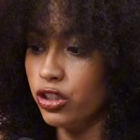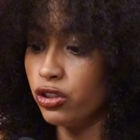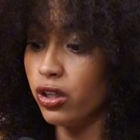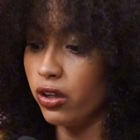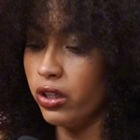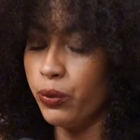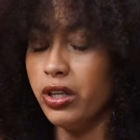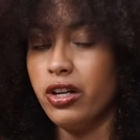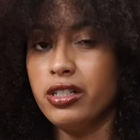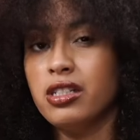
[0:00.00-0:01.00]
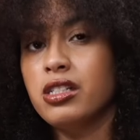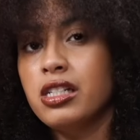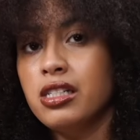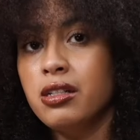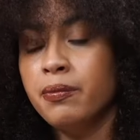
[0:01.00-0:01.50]
struggling with
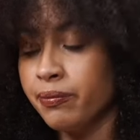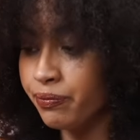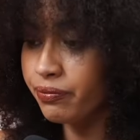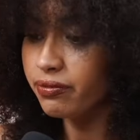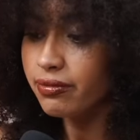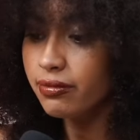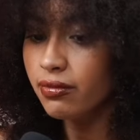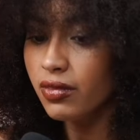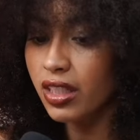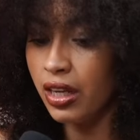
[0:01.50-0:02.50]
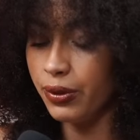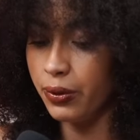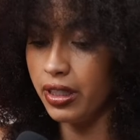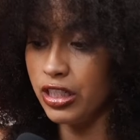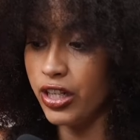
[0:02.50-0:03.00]
narcissism and we're
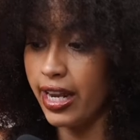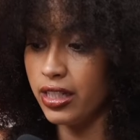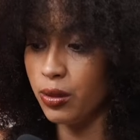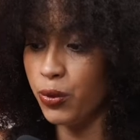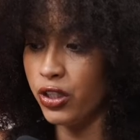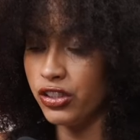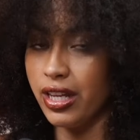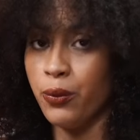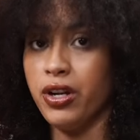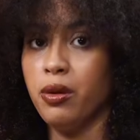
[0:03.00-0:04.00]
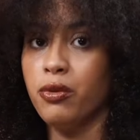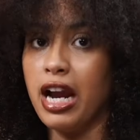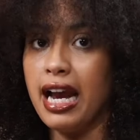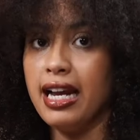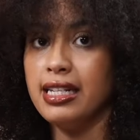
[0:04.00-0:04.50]
really trying to push that we're the
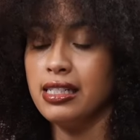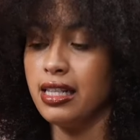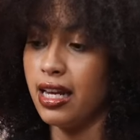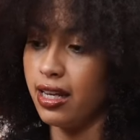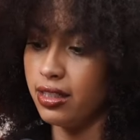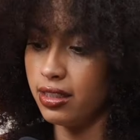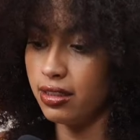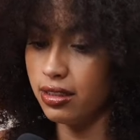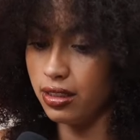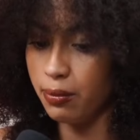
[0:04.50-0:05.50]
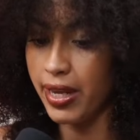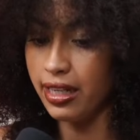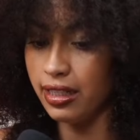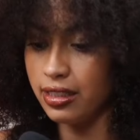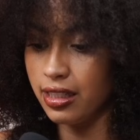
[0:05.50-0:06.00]
prize and that
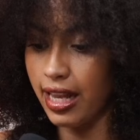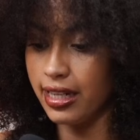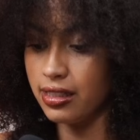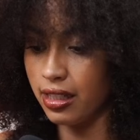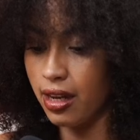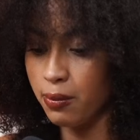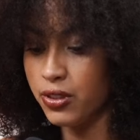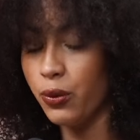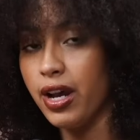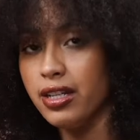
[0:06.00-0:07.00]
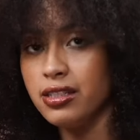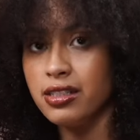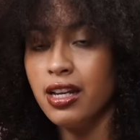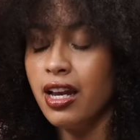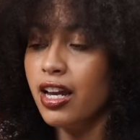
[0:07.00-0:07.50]
men need to like succumb to
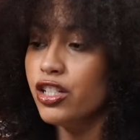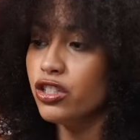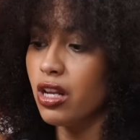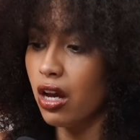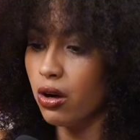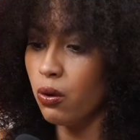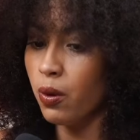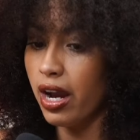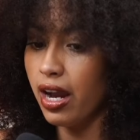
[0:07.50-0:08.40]
us. So